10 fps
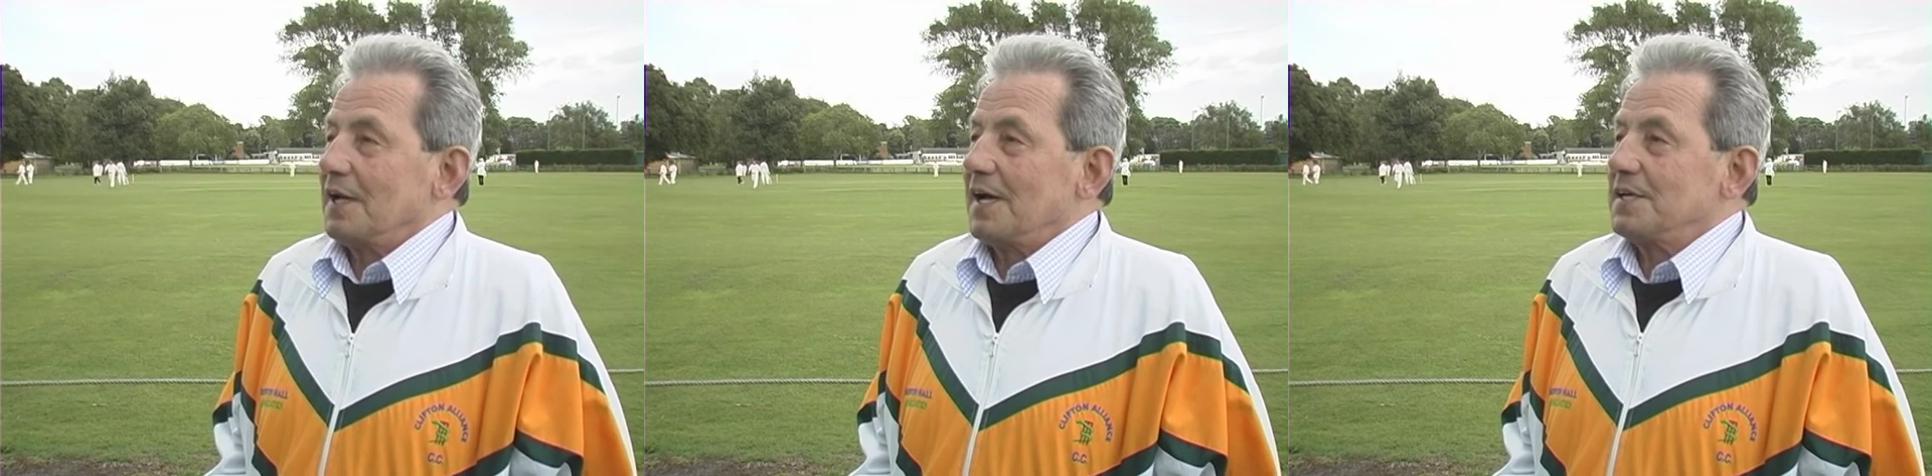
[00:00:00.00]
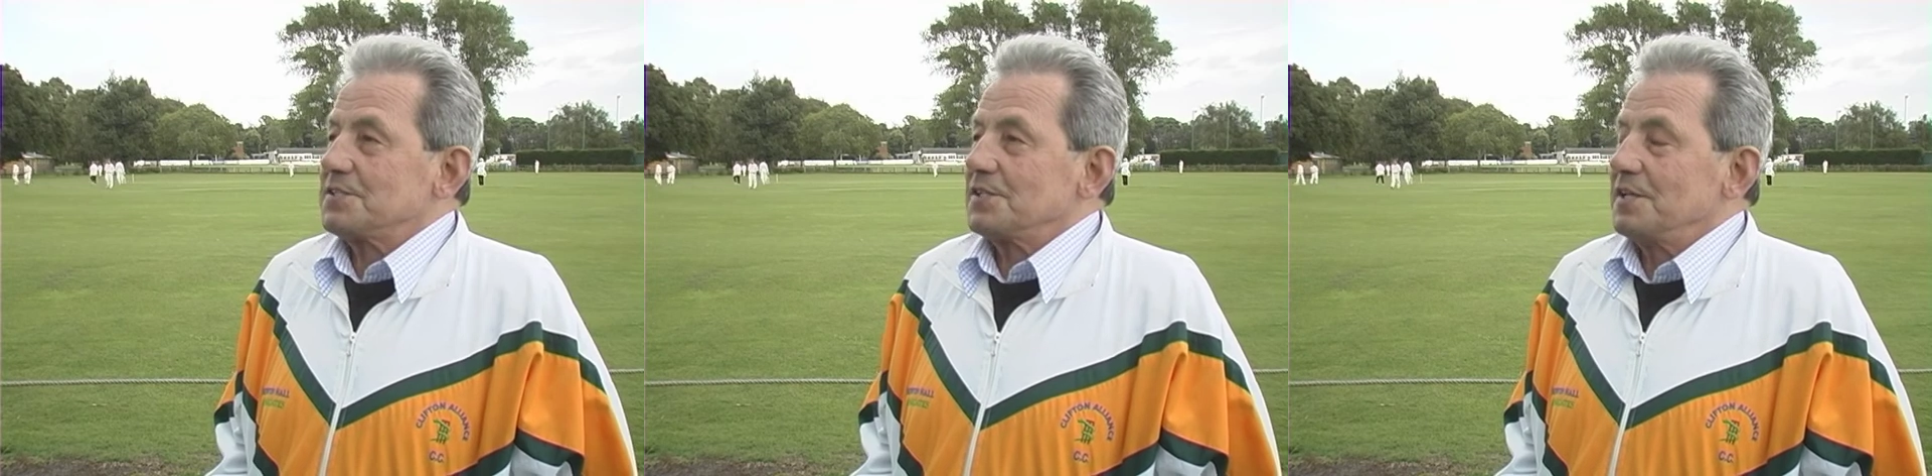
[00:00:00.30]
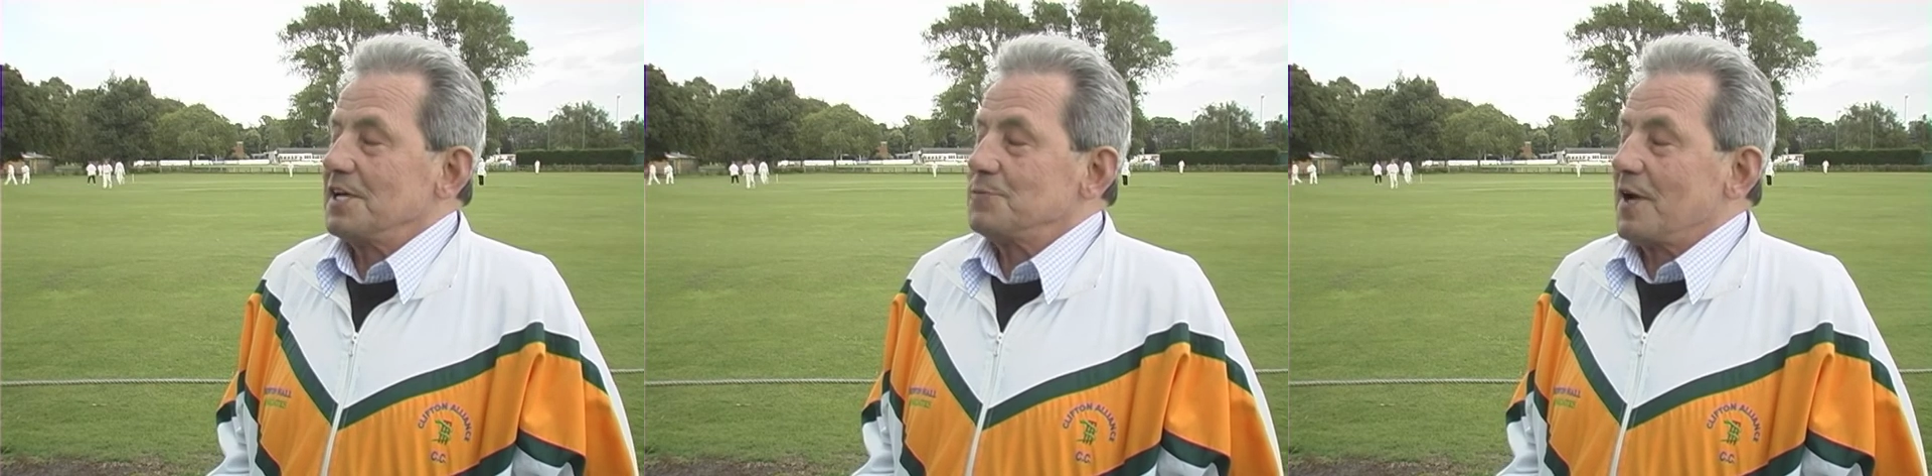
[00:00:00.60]
Alliance and
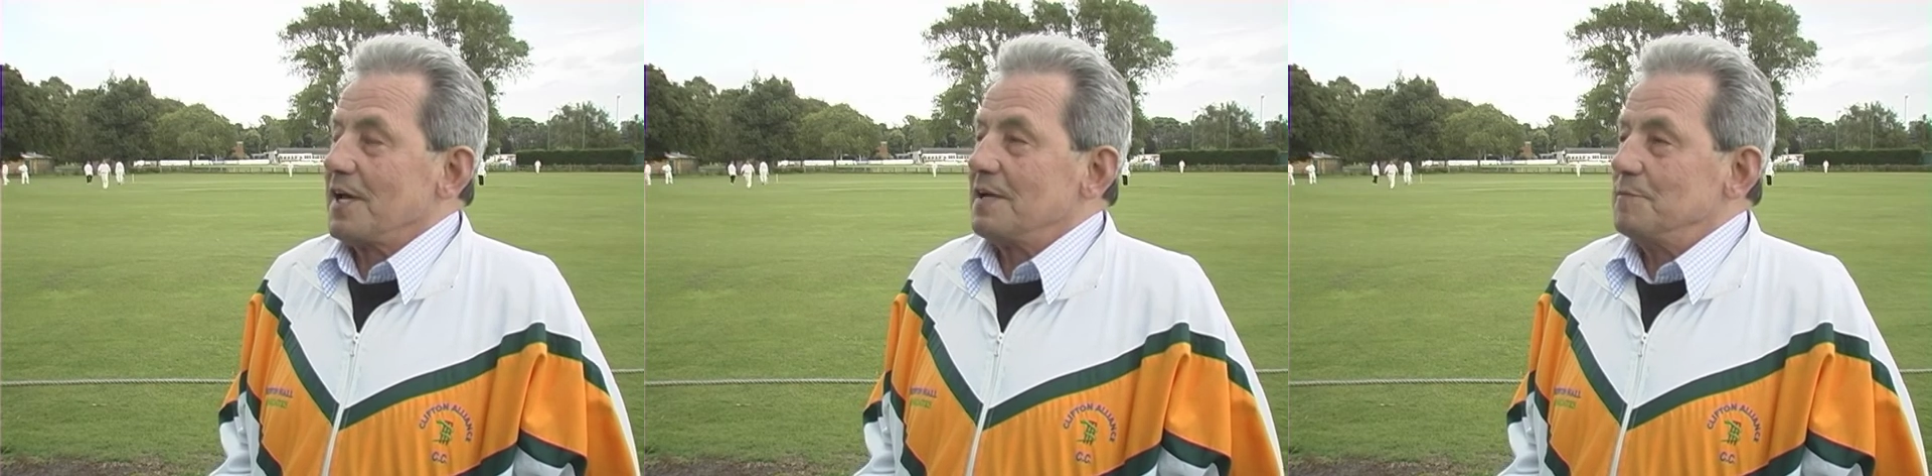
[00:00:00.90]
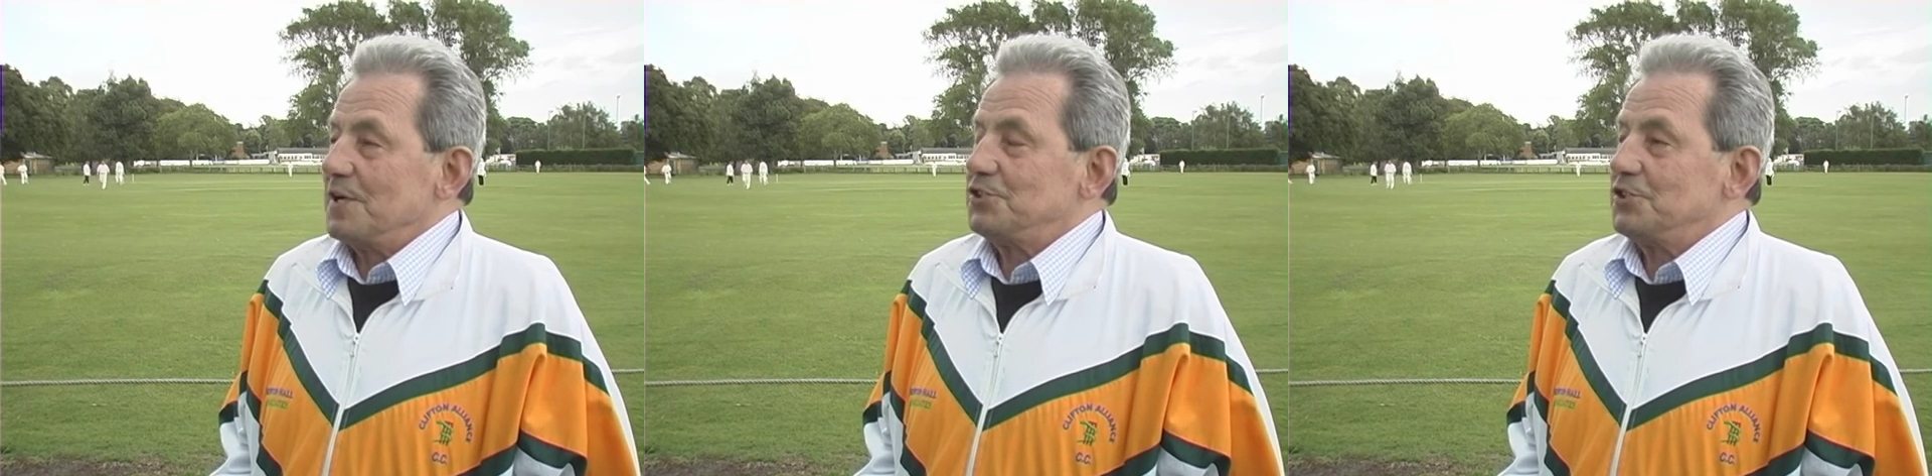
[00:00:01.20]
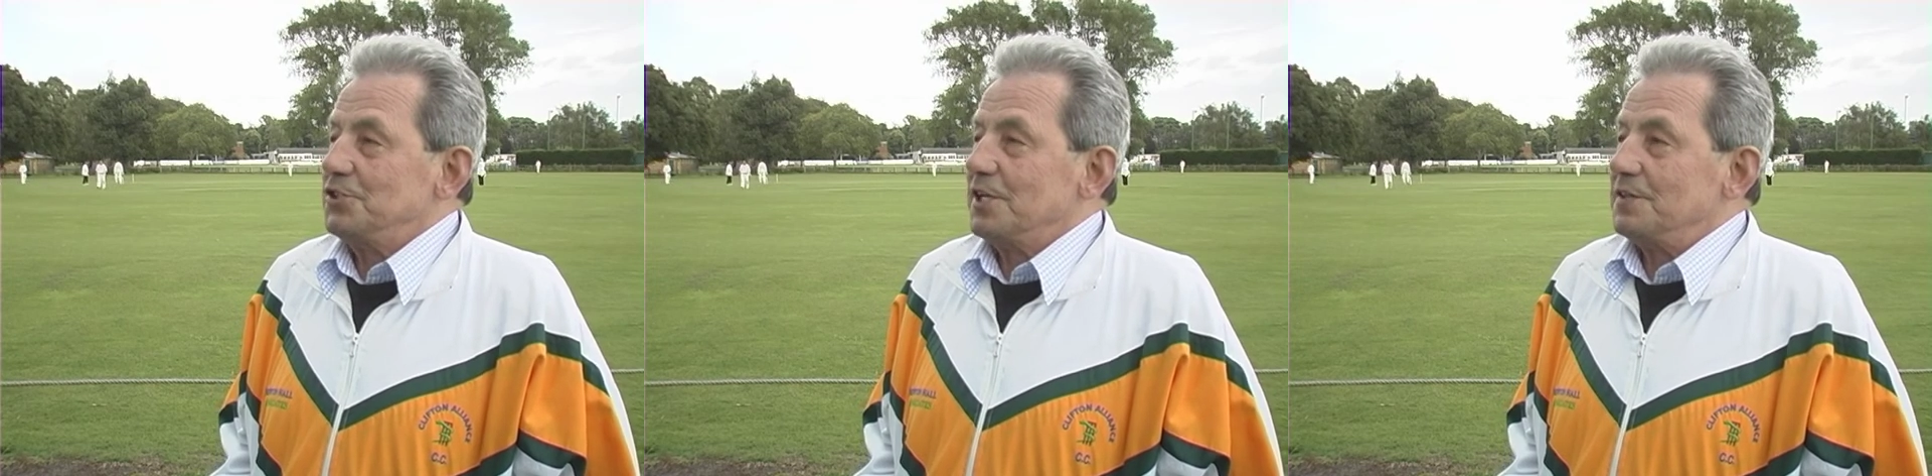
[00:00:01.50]
there's my ear and
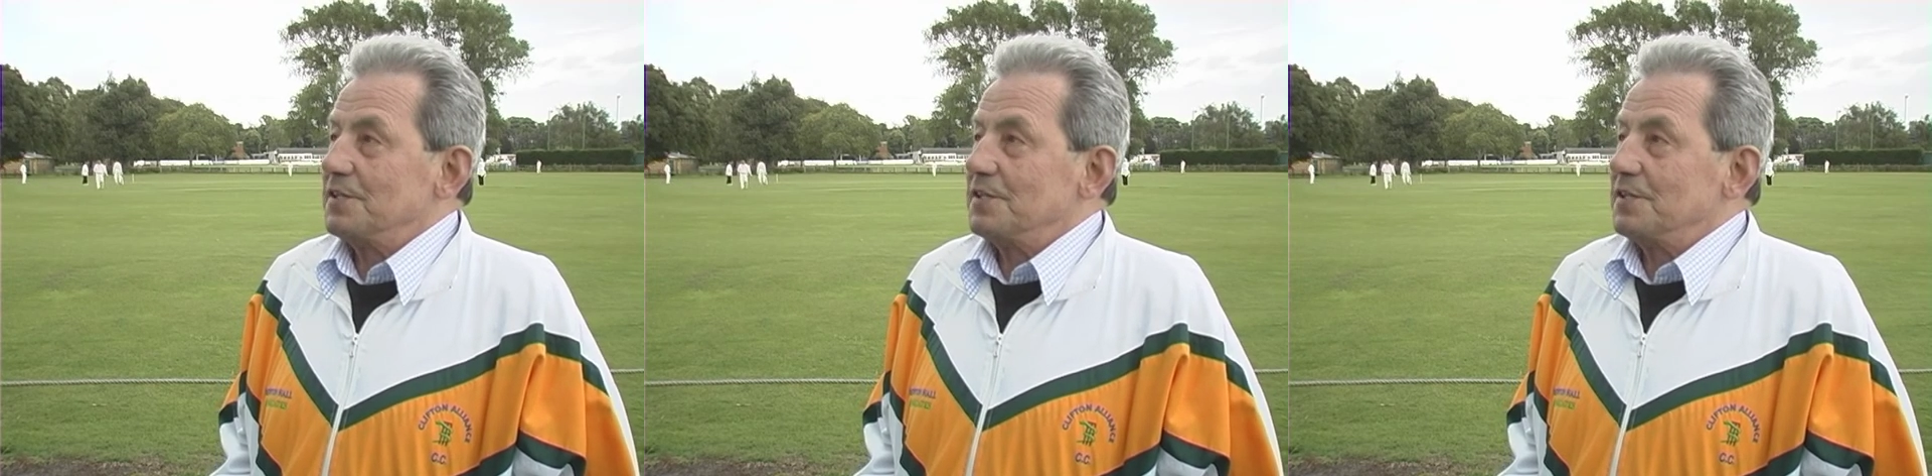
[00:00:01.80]
mentioned it, and they